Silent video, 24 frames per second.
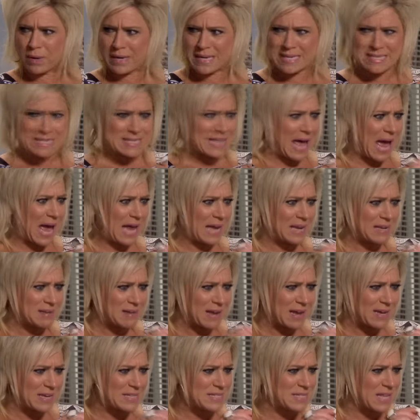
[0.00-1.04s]
is that? And
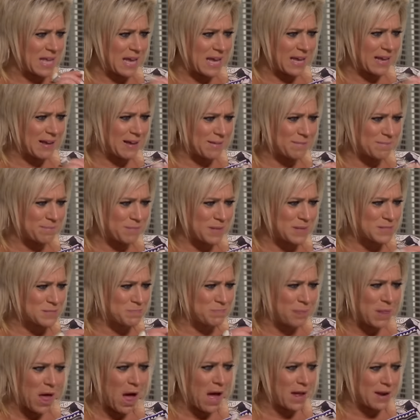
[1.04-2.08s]
he's like, it's
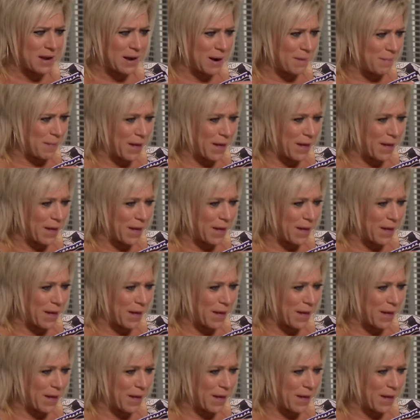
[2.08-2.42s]
blood. And I'm like,